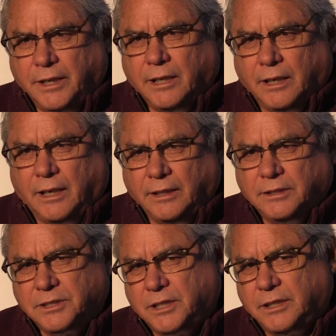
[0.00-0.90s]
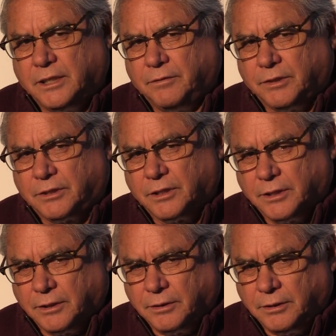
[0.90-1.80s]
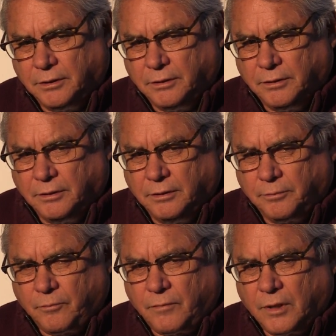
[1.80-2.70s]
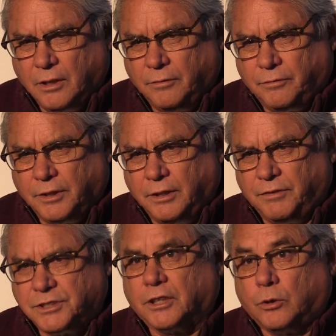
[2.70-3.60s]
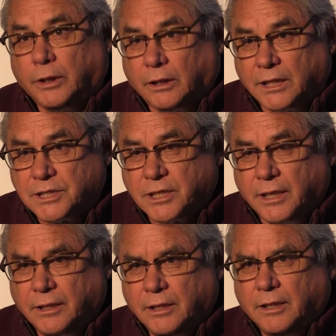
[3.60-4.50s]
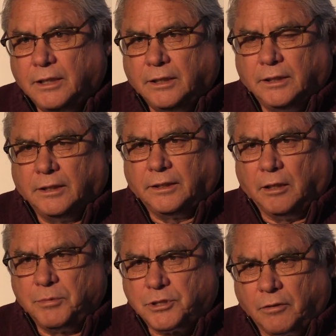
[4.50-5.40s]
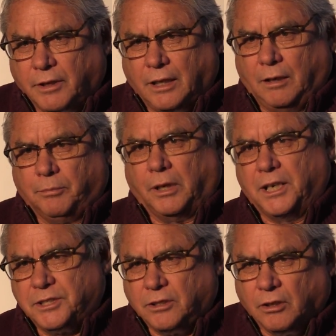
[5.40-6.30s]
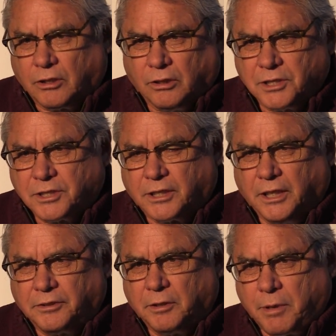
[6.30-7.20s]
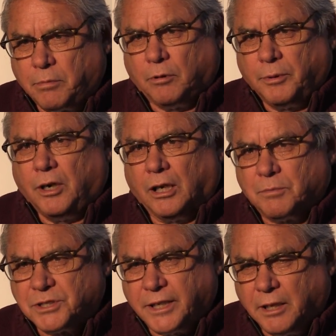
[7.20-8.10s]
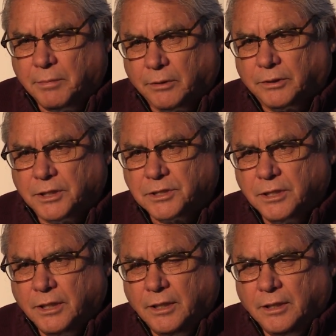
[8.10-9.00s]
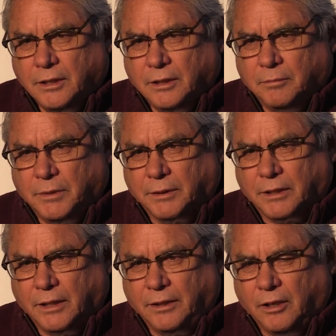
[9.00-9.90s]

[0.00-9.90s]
yeah, I, I can see that if it uh, if if it's an acquittal, let's say, there'll be sort of an uprising all across the country. People will be all upset about this, but